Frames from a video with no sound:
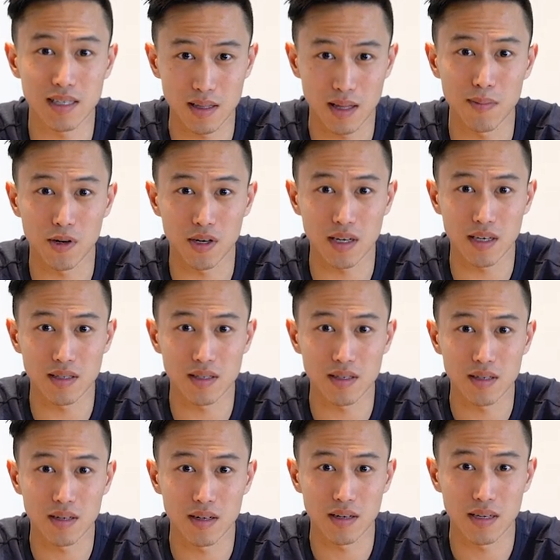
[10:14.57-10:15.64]

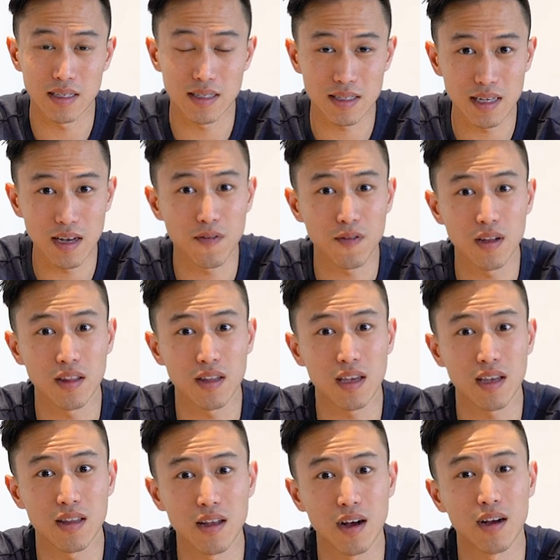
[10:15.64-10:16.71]
celebrities is
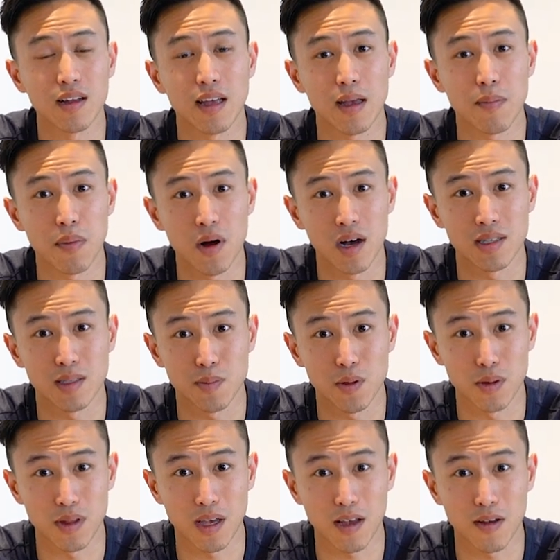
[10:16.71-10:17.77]
definitely not a possible
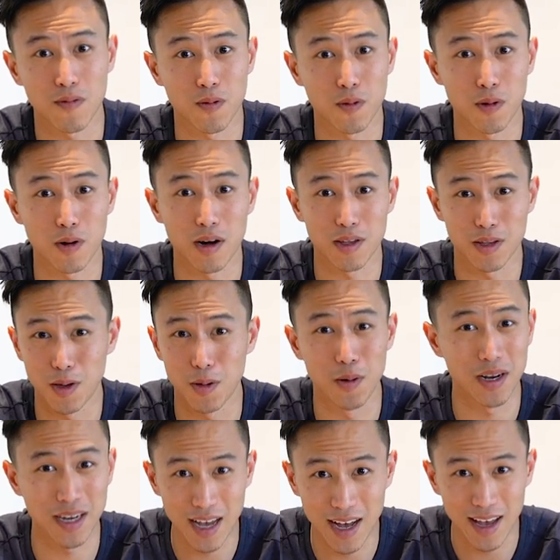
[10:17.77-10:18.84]
thing for you
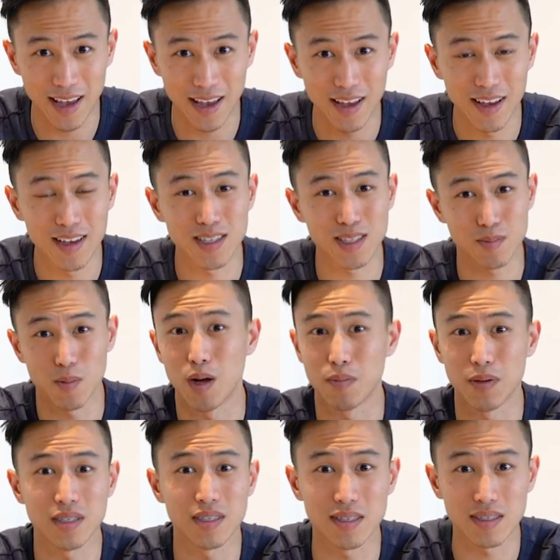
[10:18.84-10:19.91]
and I, small
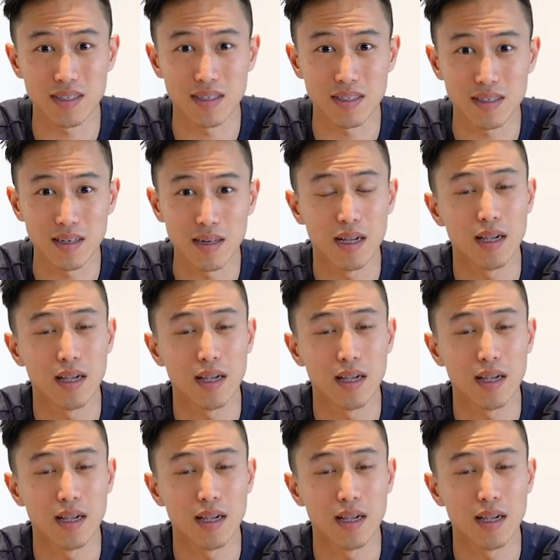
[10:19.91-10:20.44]
businesses.